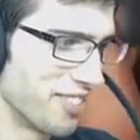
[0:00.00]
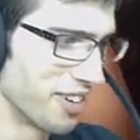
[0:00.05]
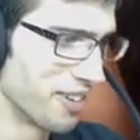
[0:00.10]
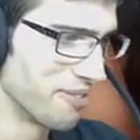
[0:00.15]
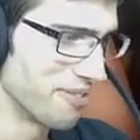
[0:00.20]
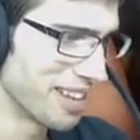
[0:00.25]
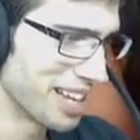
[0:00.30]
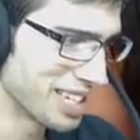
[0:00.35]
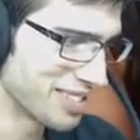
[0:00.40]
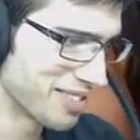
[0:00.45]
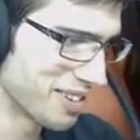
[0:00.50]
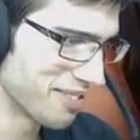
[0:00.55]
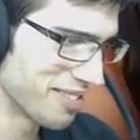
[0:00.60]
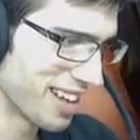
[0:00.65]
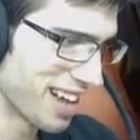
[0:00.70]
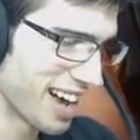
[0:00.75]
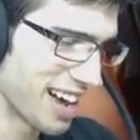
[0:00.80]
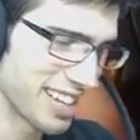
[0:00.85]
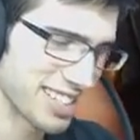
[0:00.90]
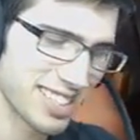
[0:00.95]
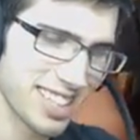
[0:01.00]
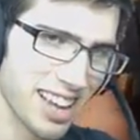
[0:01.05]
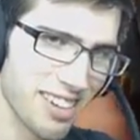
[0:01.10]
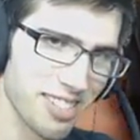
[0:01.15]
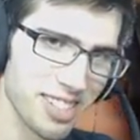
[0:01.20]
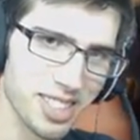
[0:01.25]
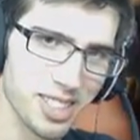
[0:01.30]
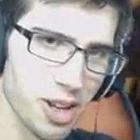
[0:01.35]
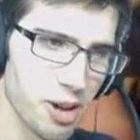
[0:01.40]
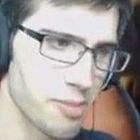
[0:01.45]
from Plasma Blast. That
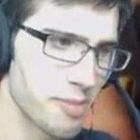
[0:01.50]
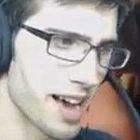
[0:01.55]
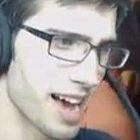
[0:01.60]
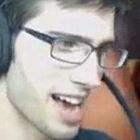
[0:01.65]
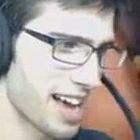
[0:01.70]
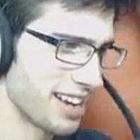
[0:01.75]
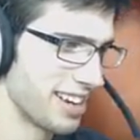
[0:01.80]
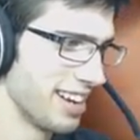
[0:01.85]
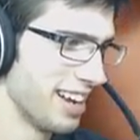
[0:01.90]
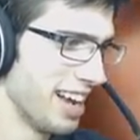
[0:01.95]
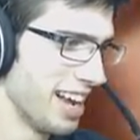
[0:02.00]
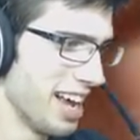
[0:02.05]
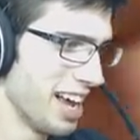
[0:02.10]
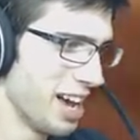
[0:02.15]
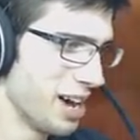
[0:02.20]
was so bad.